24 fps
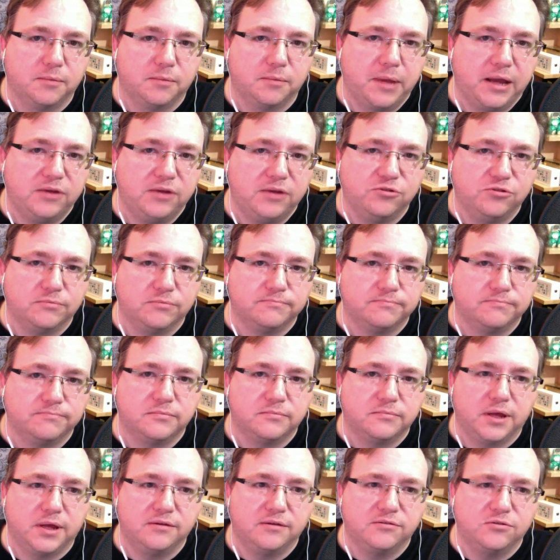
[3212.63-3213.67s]
pager
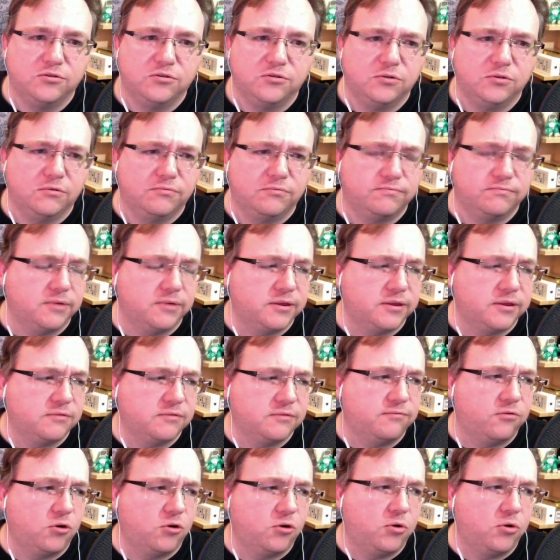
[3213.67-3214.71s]
that is new to, I think,
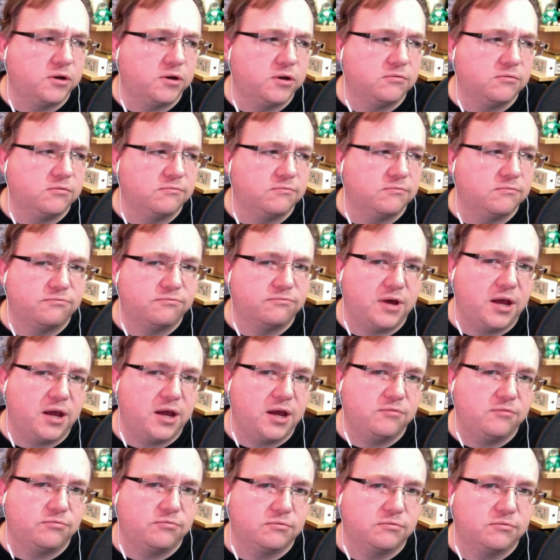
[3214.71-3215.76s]

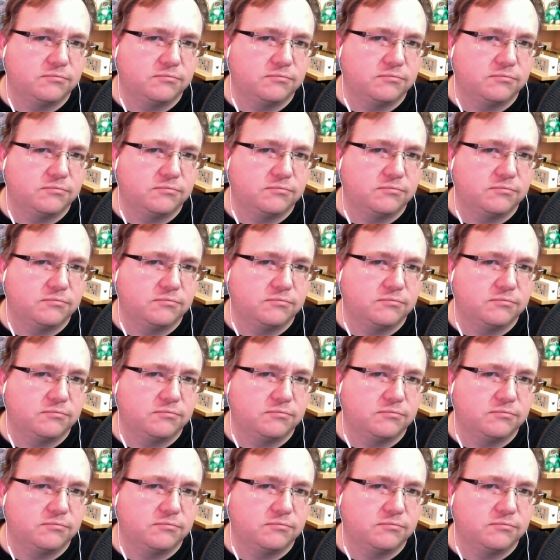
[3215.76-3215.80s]
4.5,